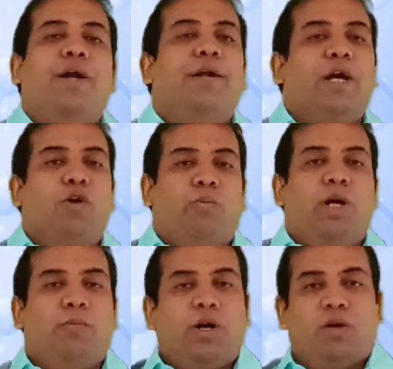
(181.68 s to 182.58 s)
a
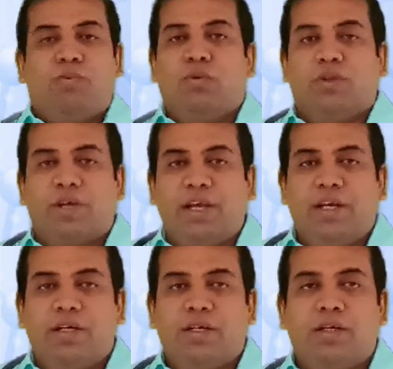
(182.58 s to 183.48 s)
development point of view, we
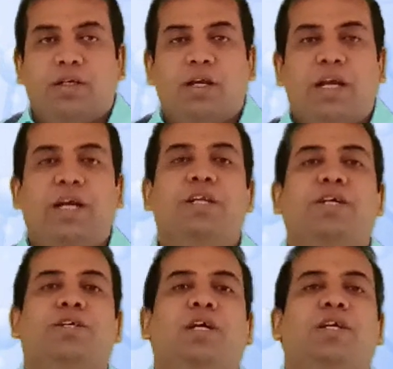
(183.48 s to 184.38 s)
think
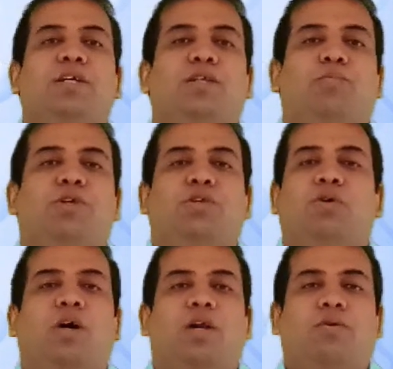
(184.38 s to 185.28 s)
initially the
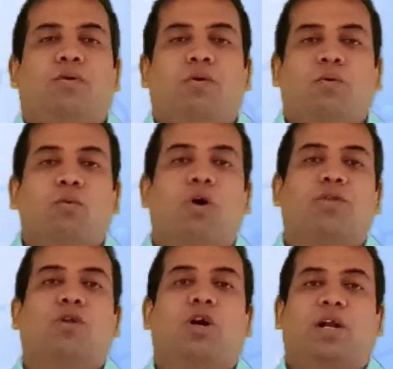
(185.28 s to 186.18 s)
PCR was
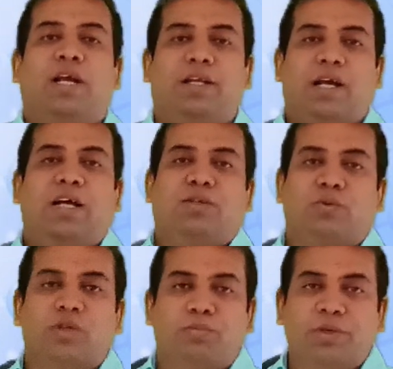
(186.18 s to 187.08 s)
not like as
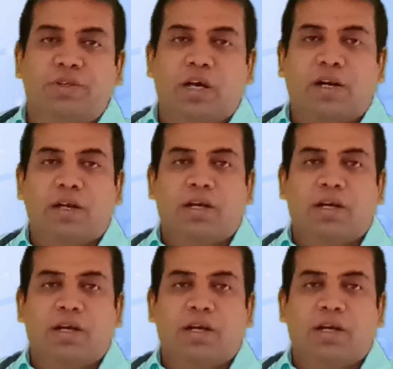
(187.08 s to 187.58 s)
today's PCR.